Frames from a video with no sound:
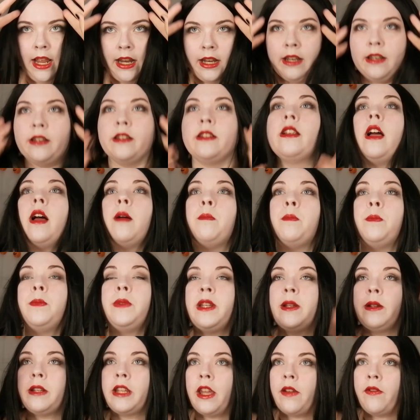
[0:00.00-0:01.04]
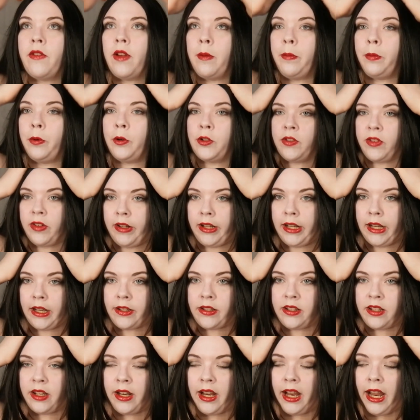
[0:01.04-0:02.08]
And I did give it a brush through
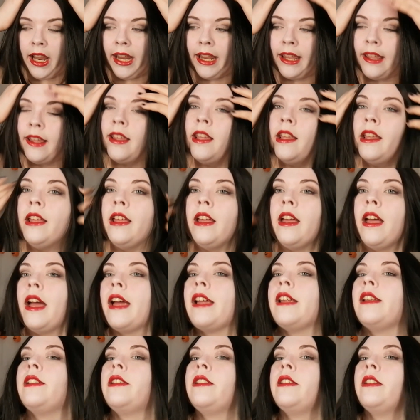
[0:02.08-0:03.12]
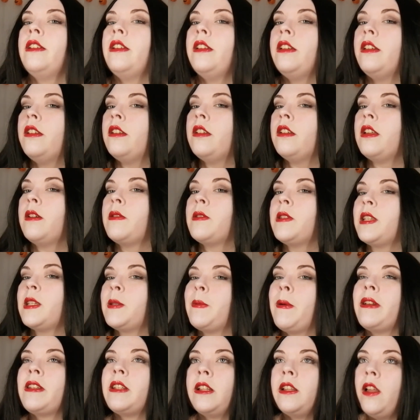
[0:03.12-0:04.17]
yesterday, and I was
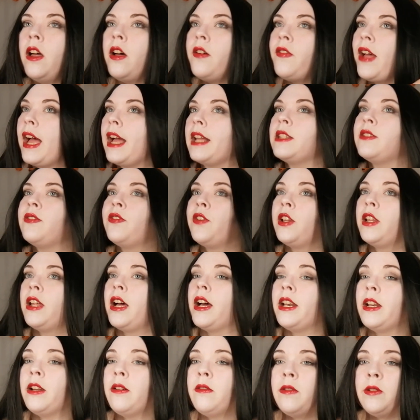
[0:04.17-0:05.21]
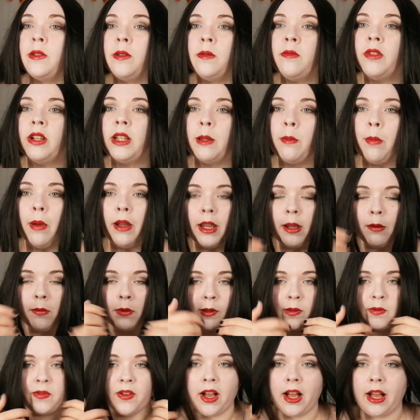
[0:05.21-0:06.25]
expecting a lot of hair to fall out, and it wasn't really bad. It
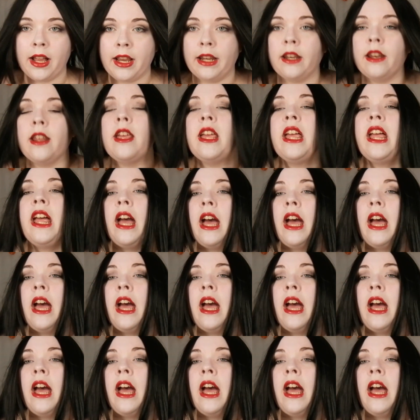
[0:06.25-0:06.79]
was fine.